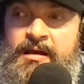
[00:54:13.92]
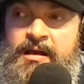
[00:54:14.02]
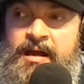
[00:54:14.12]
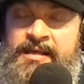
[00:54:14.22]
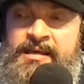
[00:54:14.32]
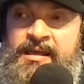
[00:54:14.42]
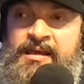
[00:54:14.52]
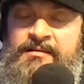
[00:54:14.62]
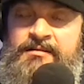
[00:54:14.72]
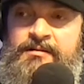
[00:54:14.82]
I
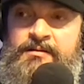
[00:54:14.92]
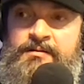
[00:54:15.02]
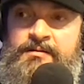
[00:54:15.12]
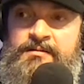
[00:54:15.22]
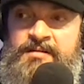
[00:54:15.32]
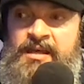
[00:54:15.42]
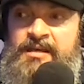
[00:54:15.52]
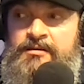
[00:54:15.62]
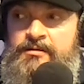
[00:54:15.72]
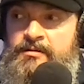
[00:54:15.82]
can't
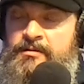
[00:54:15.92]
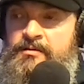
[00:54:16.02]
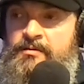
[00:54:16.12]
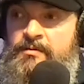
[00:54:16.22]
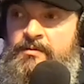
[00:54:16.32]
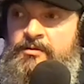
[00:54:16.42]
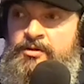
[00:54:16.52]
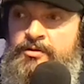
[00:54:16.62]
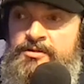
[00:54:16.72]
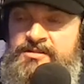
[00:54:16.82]
take
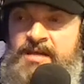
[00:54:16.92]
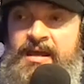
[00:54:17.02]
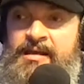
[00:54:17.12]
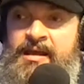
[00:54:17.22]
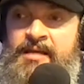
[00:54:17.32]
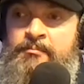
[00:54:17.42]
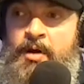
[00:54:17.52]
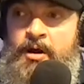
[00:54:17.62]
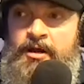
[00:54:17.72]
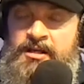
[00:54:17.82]
your site and
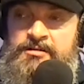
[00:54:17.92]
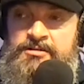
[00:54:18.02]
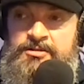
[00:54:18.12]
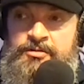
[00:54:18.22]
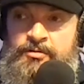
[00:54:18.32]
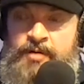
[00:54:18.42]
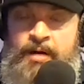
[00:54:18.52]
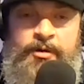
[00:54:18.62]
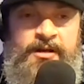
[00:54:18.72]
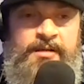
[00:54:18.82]
market it to I
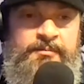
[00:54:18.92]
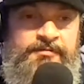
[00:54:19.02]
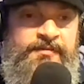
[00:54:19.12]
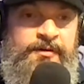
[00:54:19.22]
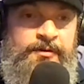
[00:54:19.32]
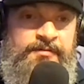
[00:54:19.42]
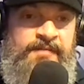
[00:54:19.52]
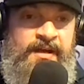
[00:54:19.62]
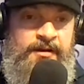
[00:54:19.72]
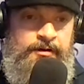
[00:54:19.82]
wanted him to fill the
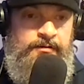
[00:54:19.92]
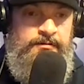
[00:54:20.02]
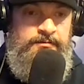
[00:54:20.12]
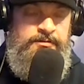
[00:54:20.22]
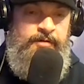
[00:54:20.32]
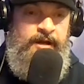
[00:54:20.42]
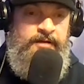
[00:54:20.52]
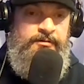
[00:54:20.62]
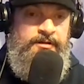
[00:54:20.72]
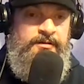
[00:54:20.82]
vendor
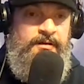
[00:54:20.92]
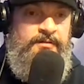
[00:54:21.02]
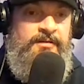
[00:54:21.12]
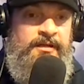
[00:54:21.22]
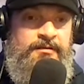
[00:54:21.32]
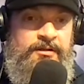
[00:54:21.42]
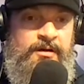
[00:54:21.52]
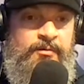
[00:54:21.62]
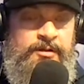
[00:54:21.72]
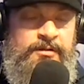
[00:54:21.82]
directory. I was like, look, I
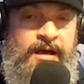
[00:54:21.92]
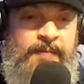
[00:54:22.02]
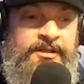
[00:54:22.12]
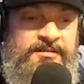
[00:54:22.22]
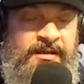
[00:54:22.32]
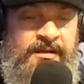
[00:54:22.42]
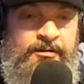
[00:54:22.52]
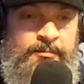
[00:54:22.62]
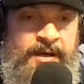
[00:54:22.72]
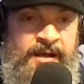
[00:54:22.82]
want I'm gonna take care
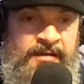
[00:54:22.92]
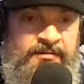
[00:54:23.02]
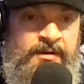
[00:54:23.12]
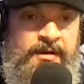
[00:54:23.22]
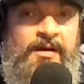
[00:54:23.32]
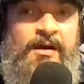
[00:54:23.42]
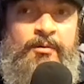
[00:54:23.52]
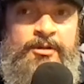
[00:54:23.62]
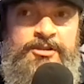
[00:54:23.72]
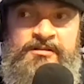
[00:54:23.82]
of the bands. I
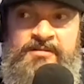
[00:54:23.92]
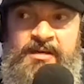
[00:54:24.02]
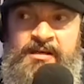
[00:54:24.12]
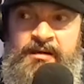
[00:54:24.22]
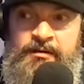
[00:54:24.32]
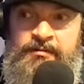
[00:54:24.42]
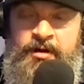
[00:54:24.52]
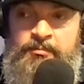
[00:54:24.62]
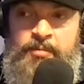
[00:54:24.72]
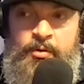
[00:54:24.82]
want you to take care of
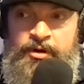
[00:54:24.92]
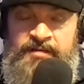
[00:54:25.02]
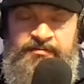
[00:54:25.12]
onboarding